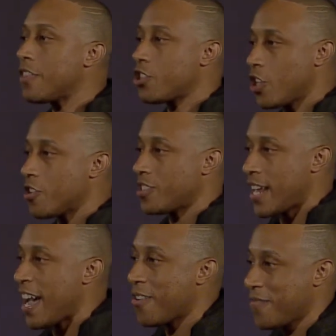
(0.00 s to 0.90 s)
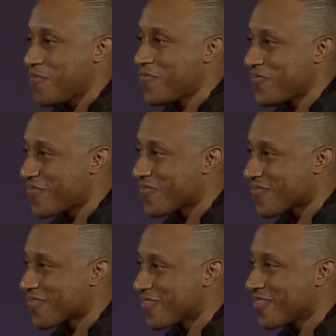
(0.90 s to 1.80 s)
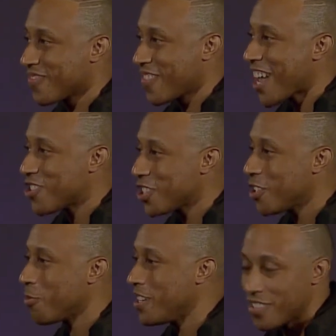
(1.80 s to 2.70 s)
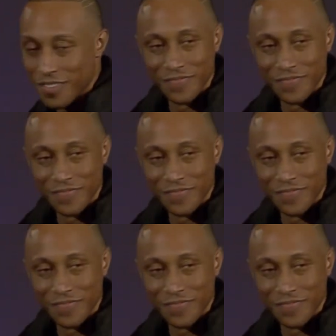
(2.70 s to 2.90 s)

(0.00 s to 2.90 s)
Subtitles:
the church now. That's a good reason.